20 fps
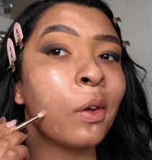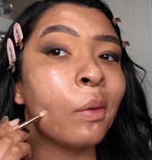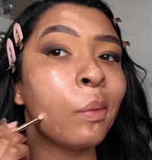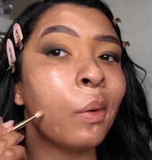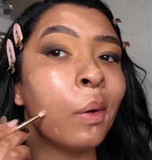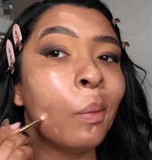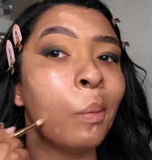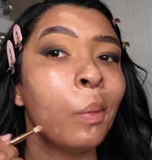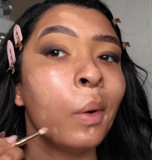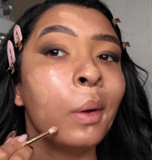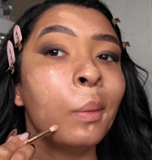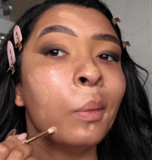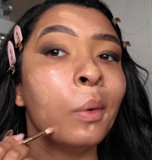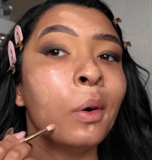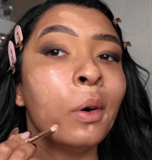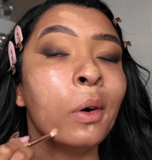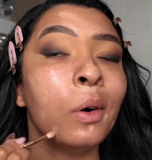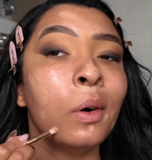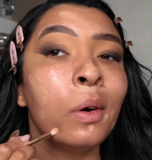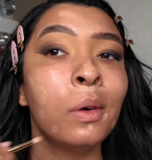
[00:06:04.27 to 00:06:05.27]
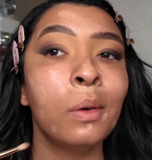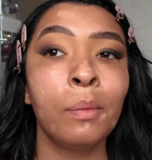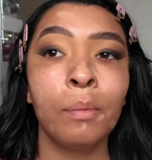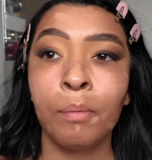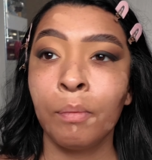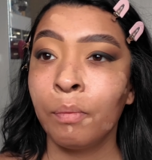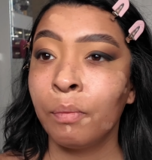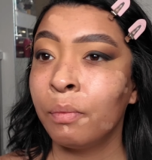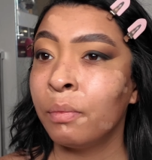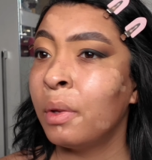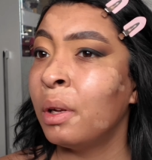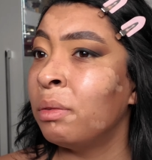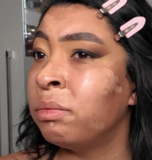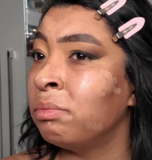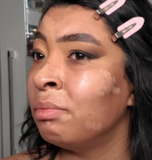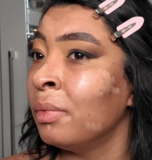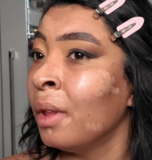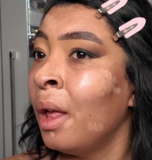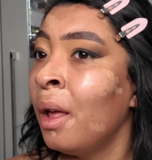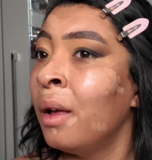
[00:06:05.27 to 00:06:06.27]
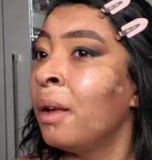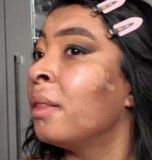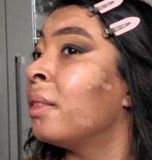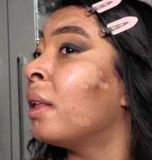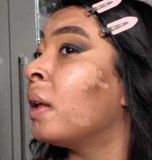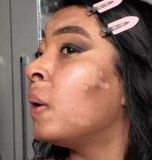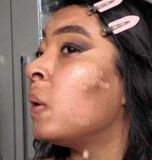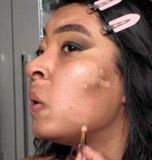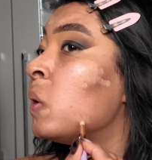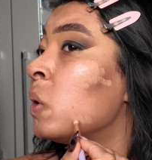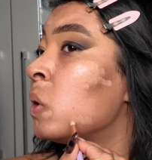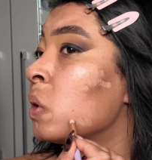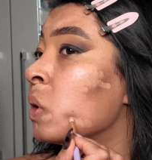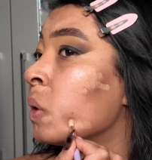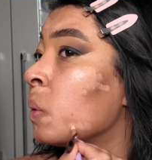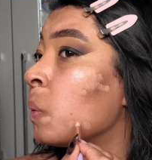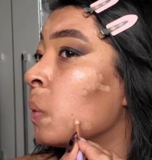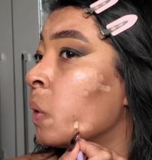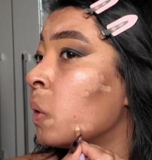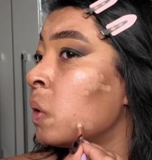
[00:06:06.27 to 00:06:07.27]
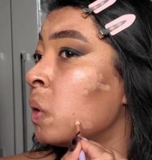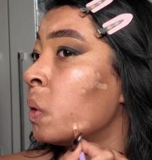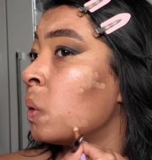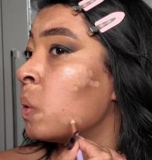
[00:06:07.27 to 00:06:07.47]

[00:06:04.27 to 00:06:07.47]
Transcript: I've put on way more than I usually would.